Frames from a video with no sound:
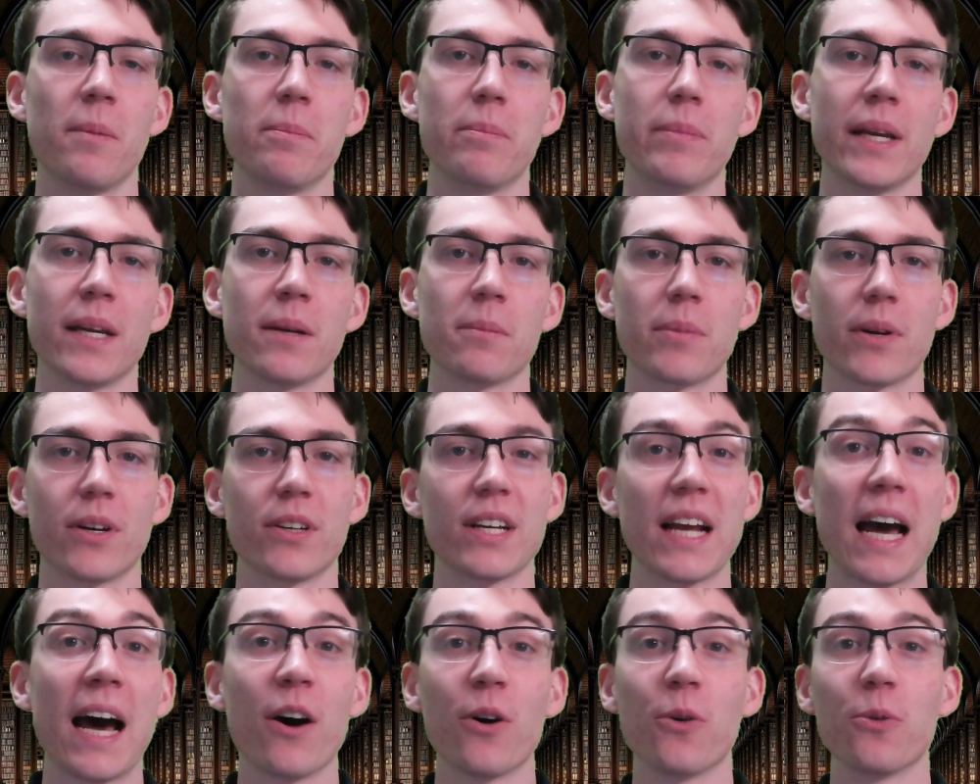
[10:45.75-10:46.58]
being
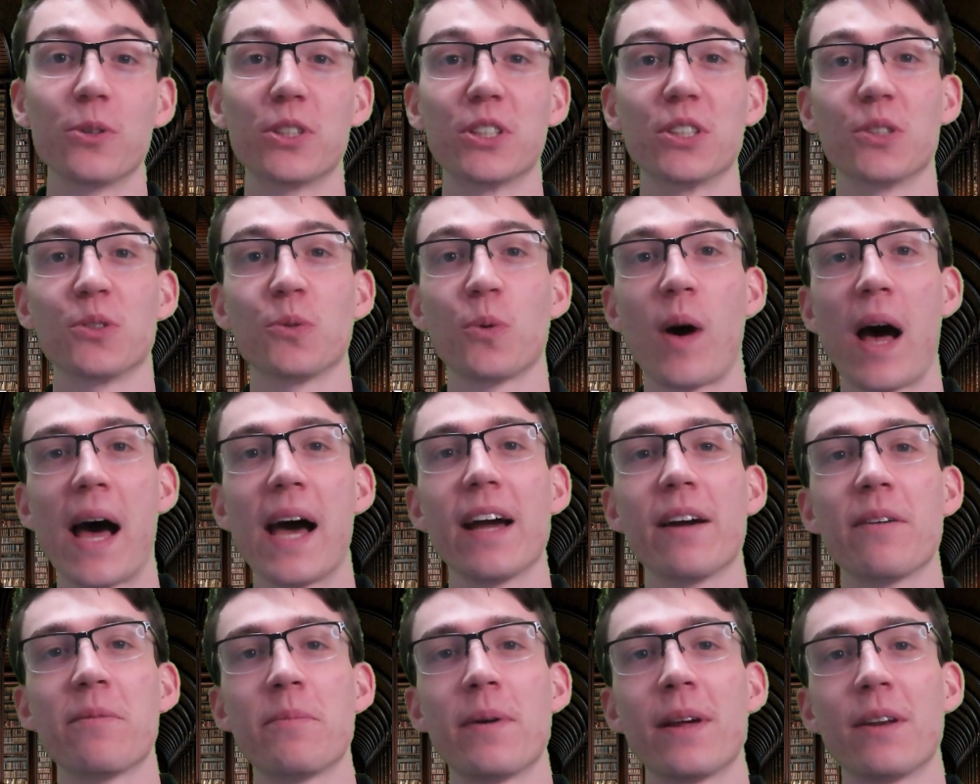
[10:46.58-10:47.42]
burned out, which is
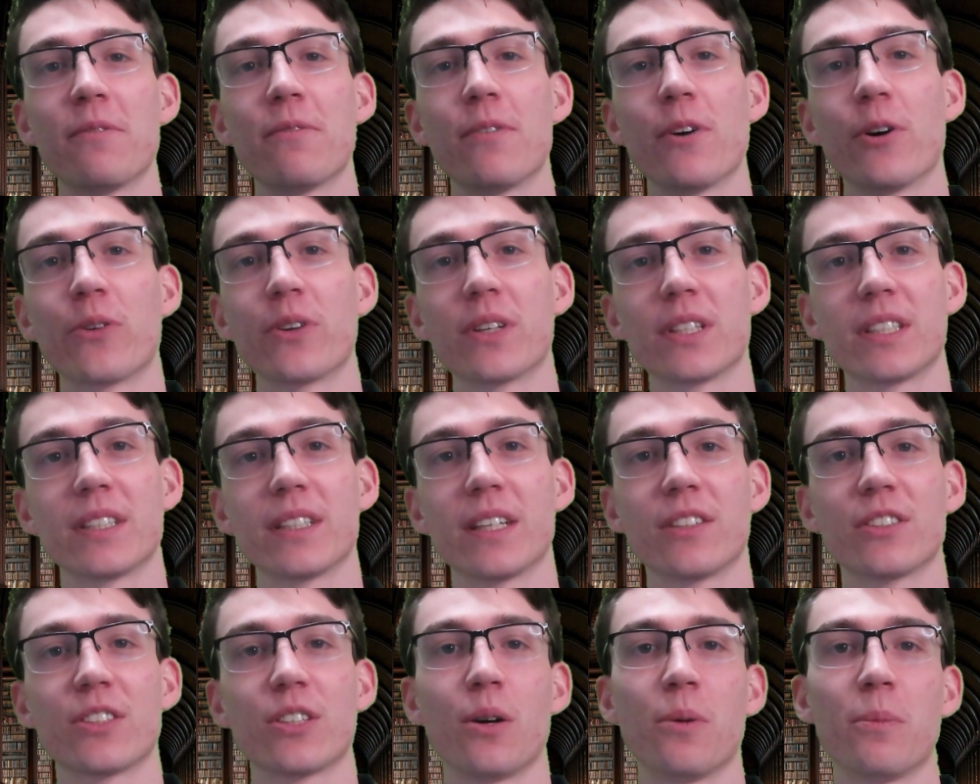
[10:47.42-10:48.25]
why I've been
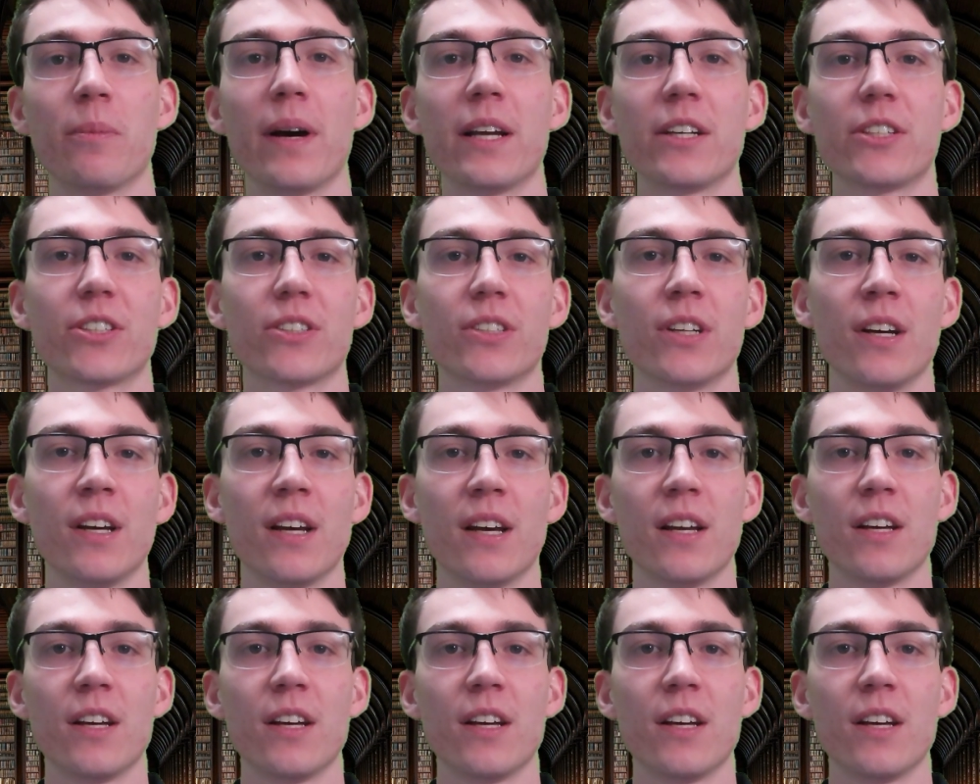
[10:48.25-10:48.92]
focusing so much